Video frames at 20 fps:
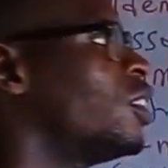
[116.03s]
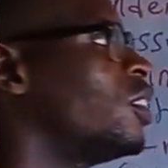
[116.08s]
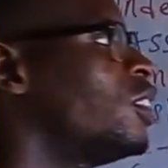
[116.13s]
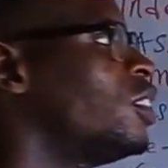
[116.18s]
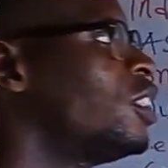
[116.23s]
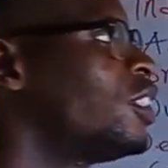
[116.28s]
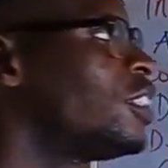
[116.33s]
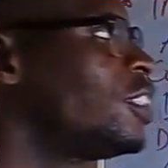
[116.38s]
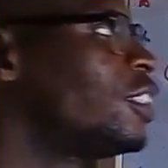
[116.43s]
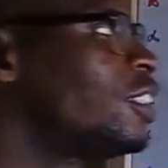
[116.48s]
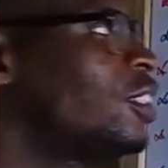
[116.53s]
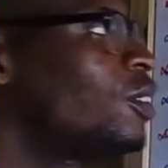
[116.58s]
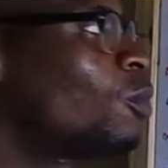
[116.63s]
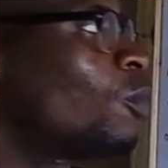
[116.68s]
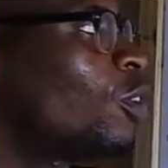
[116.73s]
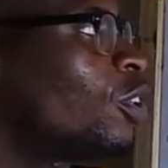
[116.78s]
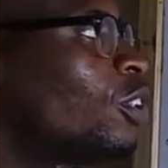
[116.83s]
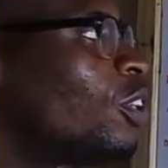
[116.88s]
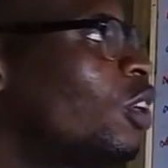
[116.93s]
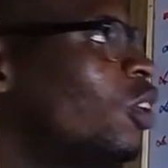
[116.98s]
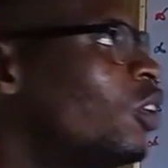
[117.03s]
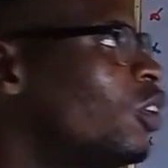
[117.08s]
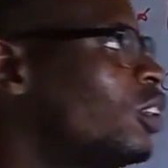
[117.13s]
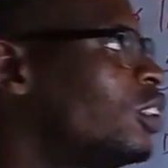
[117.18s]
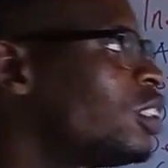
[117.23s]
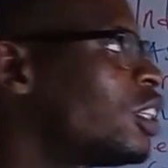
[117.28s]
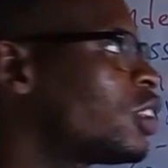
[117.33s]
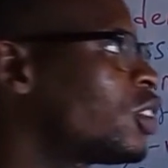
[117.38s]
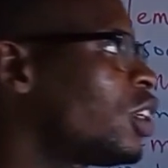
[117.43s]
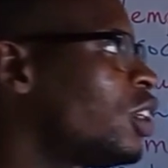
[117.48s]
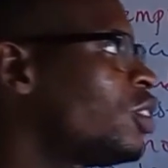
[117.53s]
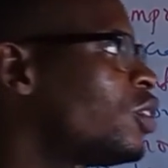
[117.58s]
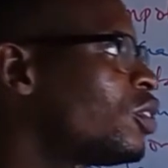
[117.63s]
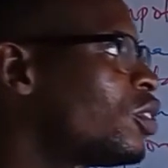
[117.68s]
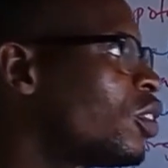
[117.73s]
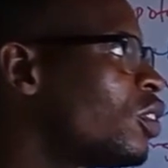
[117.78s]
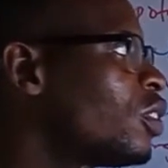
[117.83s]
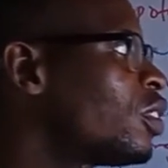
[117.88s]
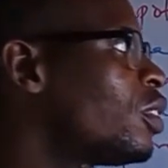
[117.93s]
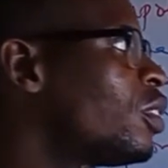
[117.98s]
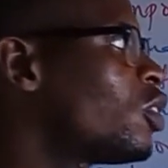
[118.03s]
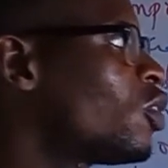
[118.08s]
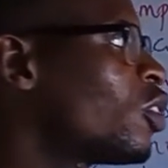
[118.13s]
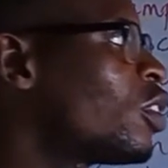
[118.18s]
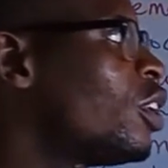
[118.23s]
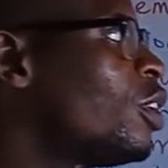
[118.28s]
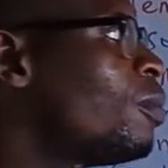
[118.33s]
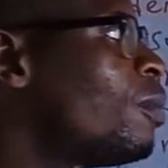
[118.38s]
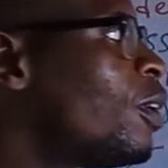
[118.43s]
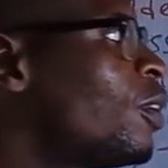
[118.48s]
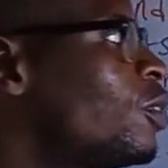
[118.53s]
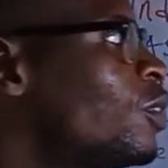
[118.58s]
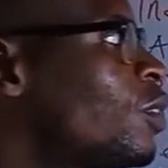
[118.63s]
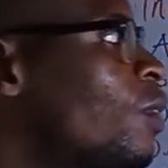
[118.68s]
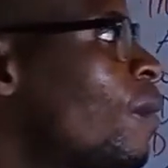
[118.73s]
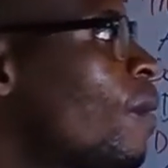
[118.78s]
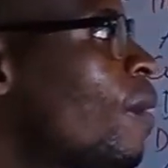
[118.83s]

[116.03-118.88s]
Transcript: This is what the law is actually talking about.